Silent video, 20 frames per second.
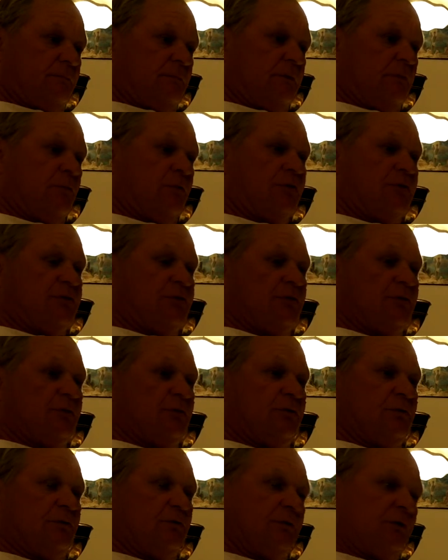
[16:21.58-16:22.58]
I want
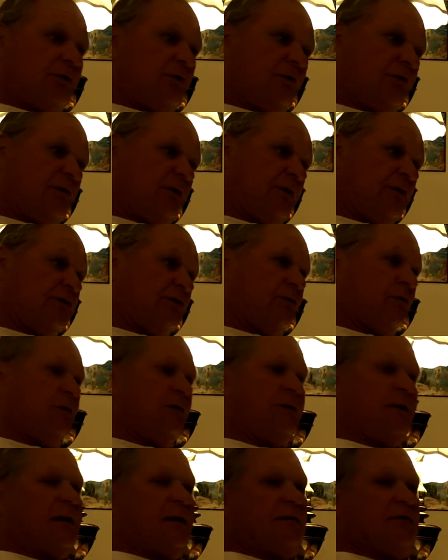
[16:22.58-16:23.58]
you, you know, he's
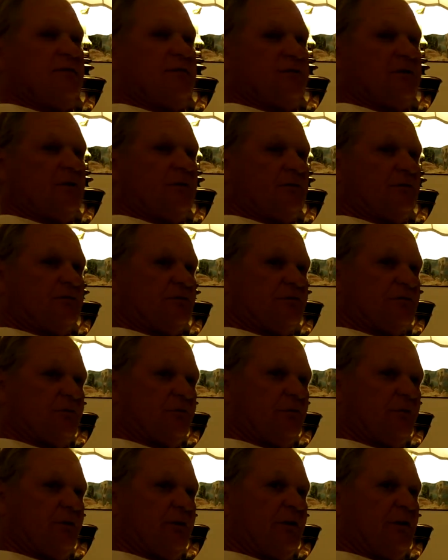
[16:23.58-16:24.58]
going downstairs this
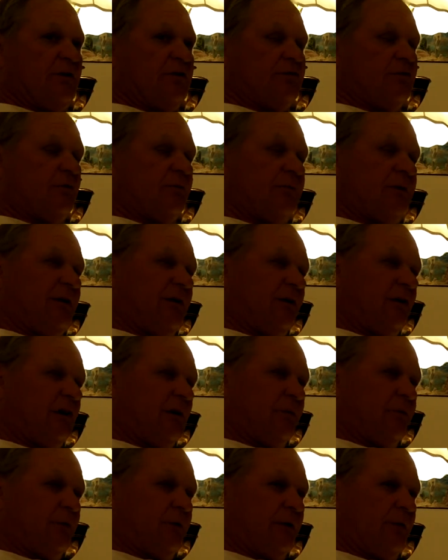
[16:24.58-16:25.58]
morning. He's going to be in the
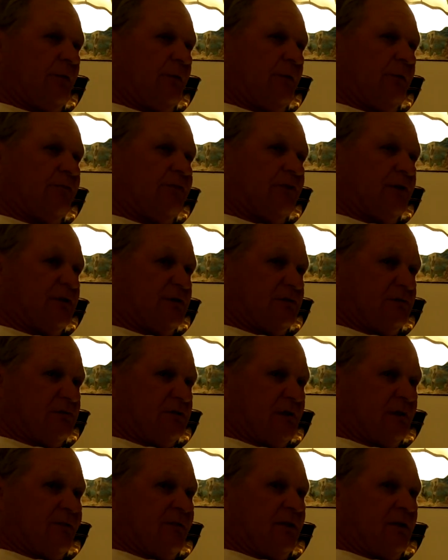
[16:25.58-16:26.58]
operating room 6 or
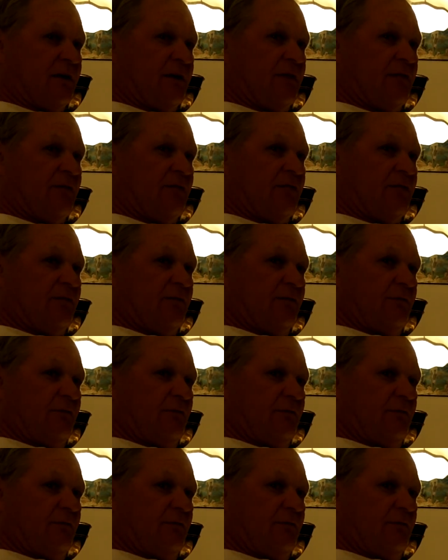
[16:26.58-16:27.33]
7 hours.